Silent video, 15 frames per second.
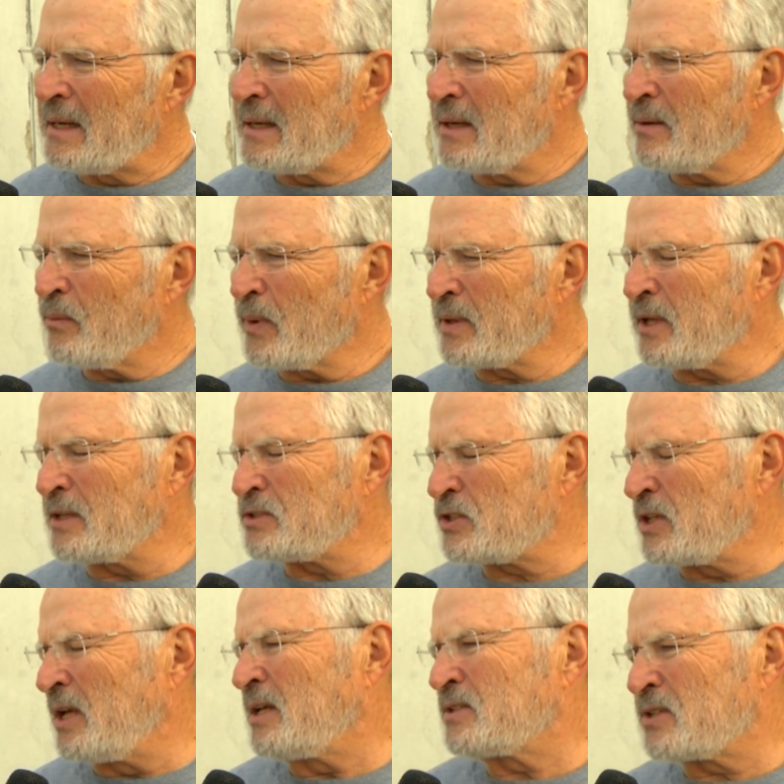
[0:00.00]
uh, with this
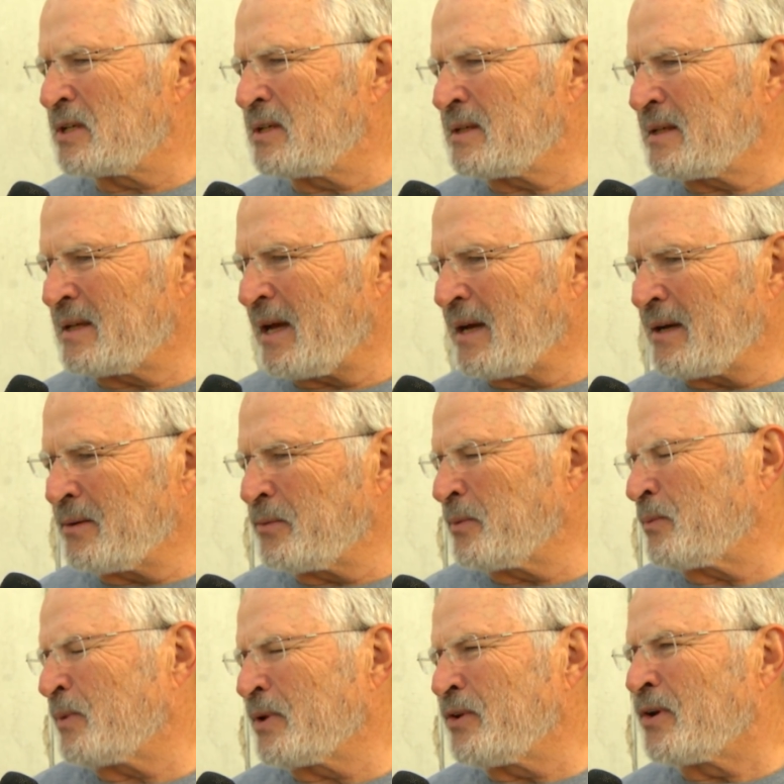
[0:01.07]
season uh,
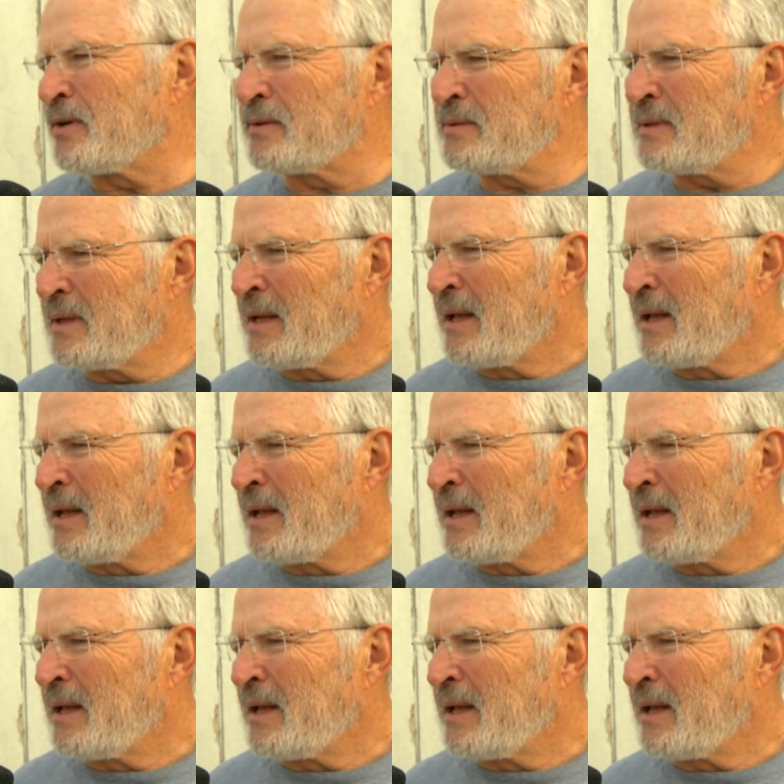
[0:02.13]
when you